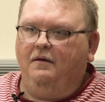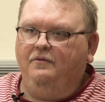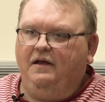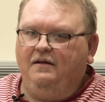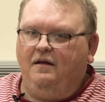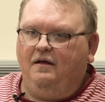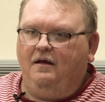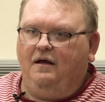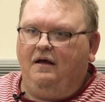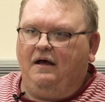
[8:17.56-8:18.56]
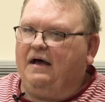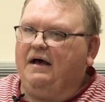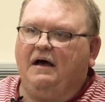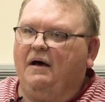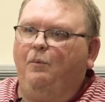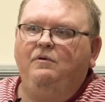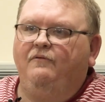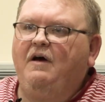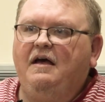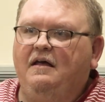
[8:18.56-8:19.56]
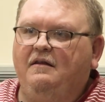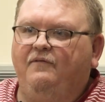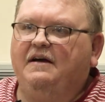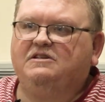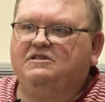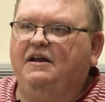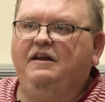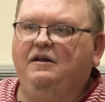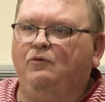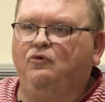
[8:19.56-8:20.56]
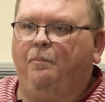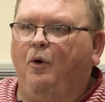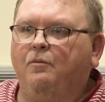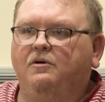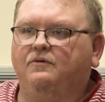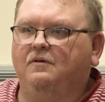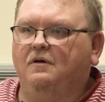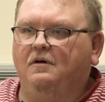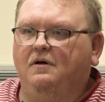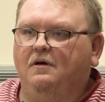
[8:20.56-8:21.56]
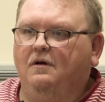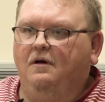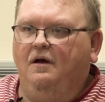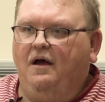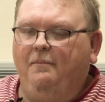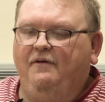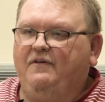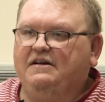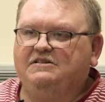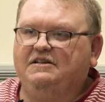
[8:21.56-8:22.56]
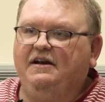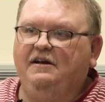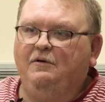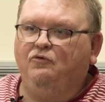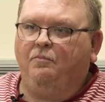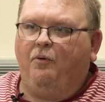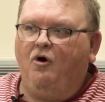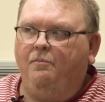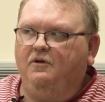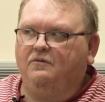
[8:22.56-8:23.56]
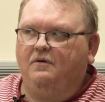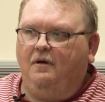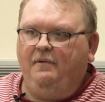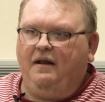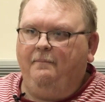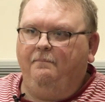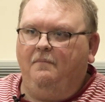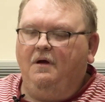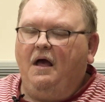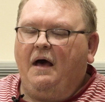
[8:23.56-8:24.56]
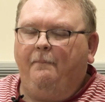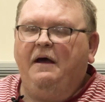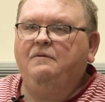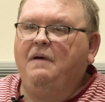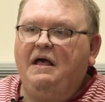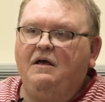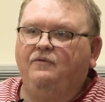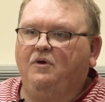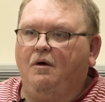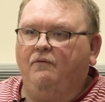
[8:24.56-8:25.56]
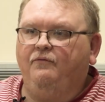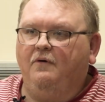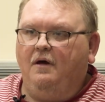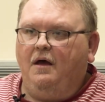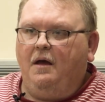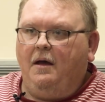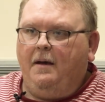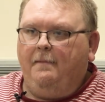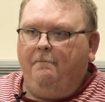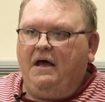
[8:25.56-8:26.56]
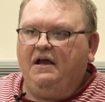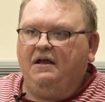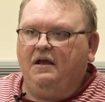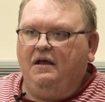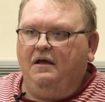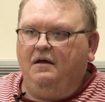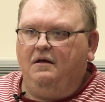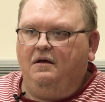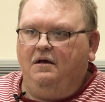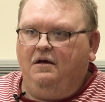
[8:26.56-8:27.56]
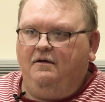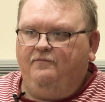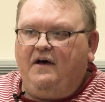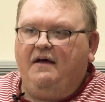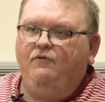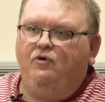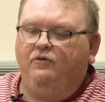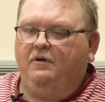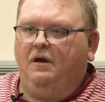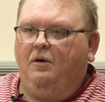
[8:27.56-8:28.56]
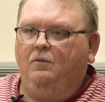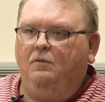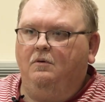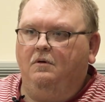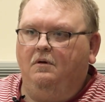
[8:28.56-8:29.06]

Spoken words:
that I wouldn't have had if I had stayed in those apartments. I mean, if I had stayed in those apartments, I mean, I paid my house off back 5 years ago.